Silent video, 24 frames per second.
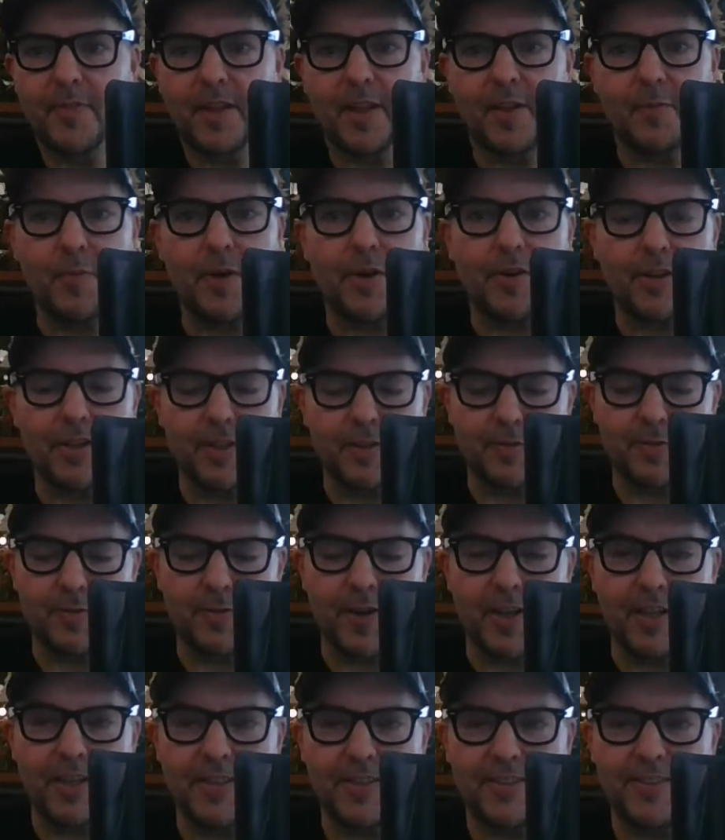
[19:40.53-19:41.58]
American
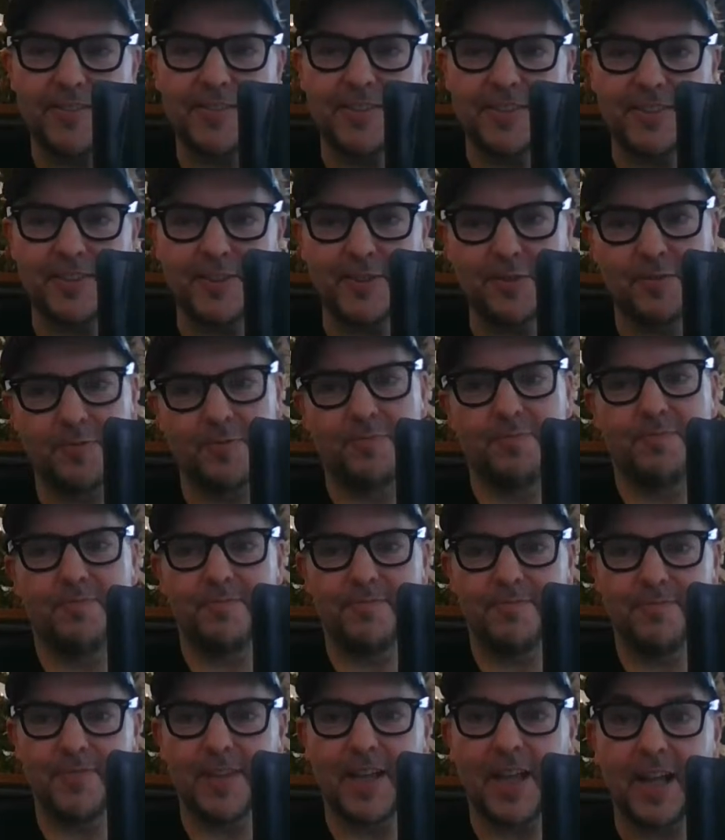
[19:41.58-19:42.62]
friends, which is
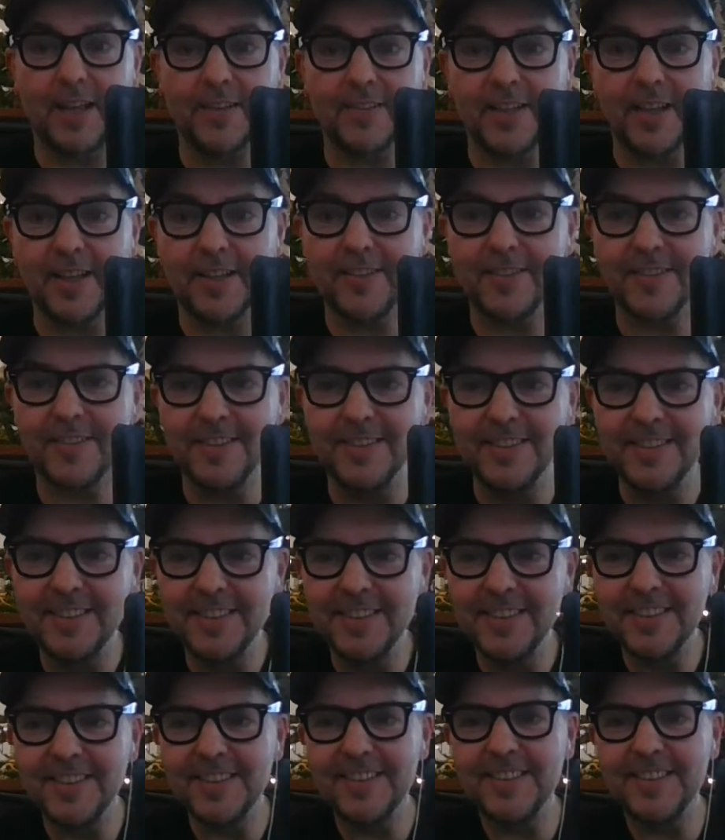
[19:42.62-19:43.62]
as excellent.